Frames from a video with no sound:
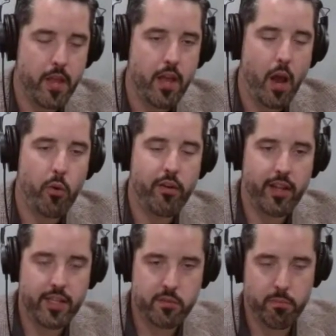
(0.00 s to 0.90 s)
I want to at
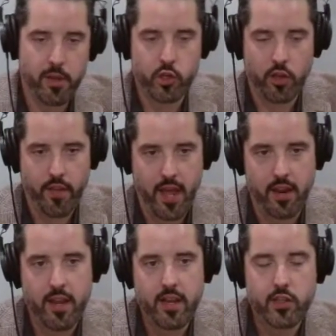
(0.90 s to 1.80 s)
least mention that
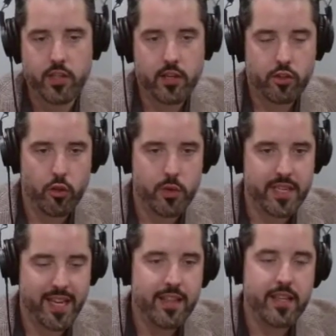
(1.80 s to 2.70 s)
C.S. Lewis,
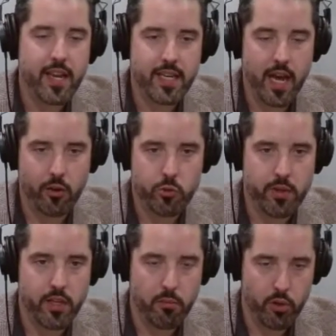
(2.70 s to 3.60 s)
in the acknowledgement
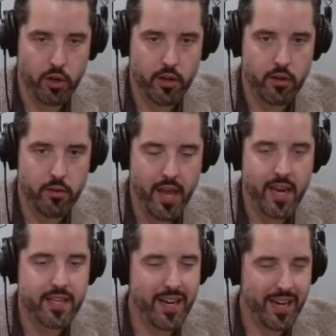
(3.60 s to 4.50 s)
in the book, and
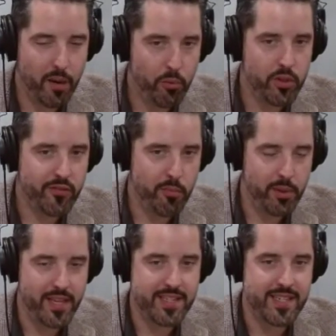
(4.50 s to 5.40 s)
a couple different
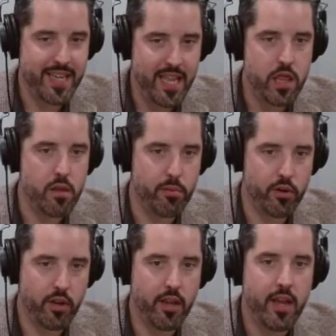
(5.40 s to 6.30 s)
places in the
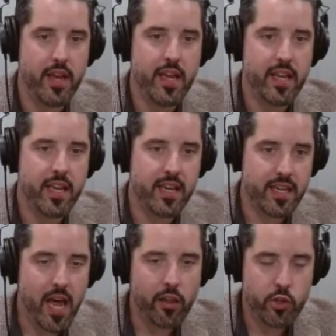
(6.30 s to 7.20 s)
book, he
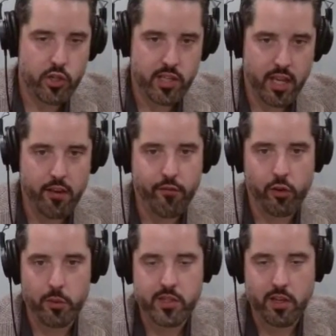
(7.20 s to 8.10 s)
acknowledges the
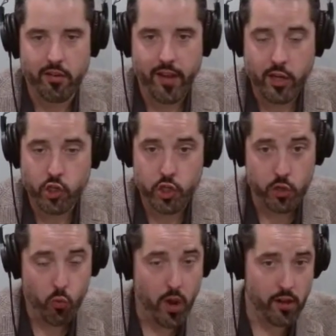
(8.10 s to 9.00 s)
influence of H.G.
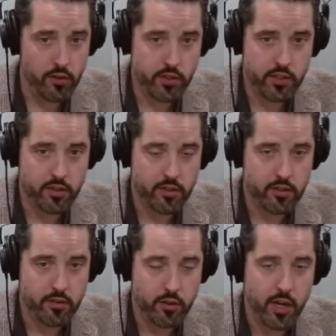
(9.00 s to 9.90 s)
Wells.
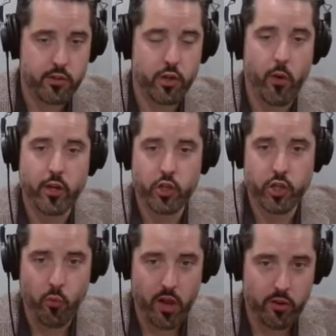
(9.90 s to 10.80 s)
You guys know H.G.
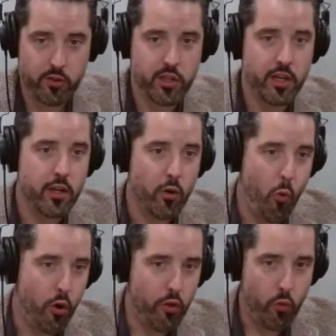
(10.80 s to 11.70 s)
Wells,
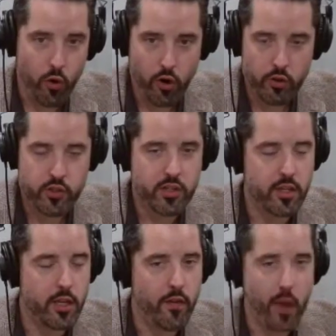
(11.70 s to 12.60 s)
War of the Worlds.
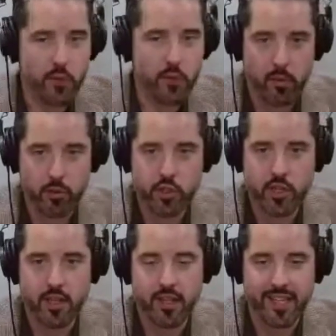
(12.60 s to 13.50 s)
That was published
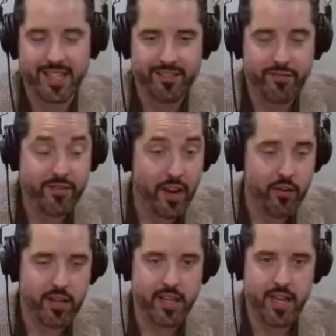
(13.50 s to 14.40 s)
in the
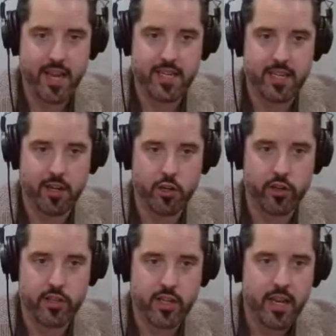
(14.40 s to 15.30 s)
very late
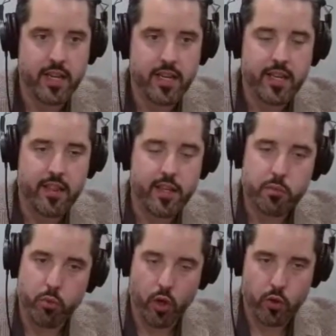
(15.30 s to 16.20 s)
1800s. This
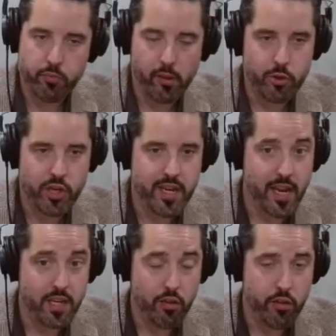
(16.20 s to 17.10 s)
book was published in
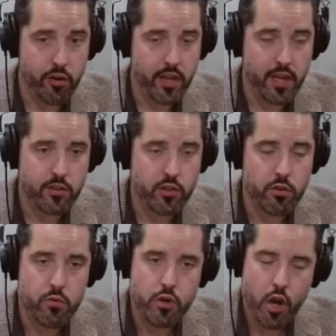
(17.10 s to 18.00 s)
1938.
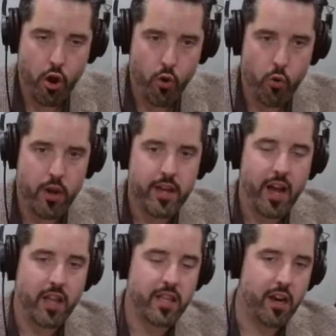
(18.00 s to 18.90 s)
So
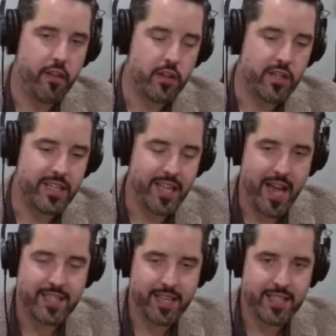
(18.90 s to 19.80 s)
a lot of these
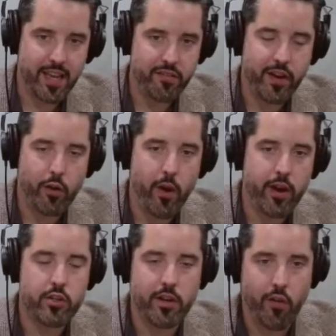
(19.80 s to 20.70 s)
classic sci-fi
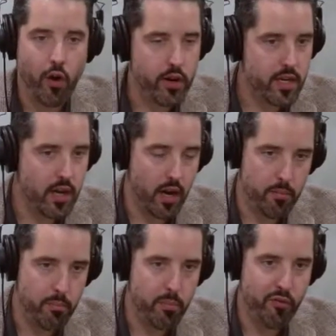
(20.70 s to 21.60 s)
writers have already
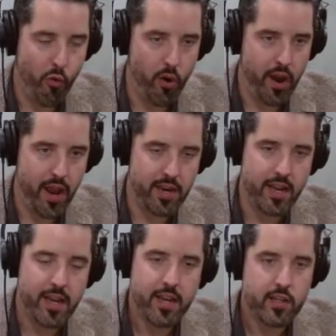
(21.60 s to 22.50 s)
come beforehand.
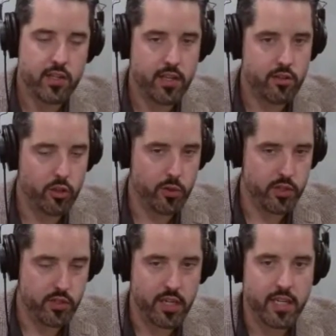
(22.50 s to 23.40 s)
C.S. Lewis
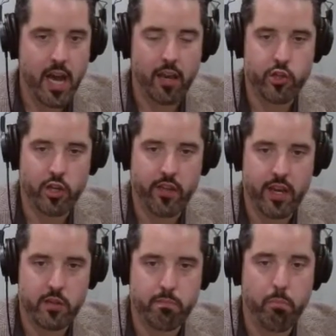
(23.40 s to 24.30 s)
is acknowledging that
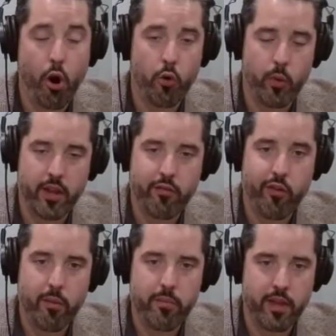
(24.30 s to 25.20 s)
he's borrowing
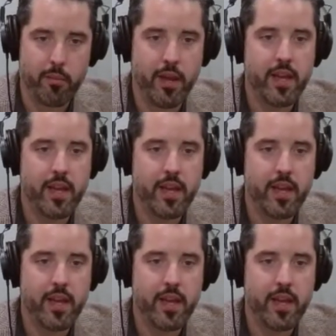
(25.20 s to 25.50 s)
from them.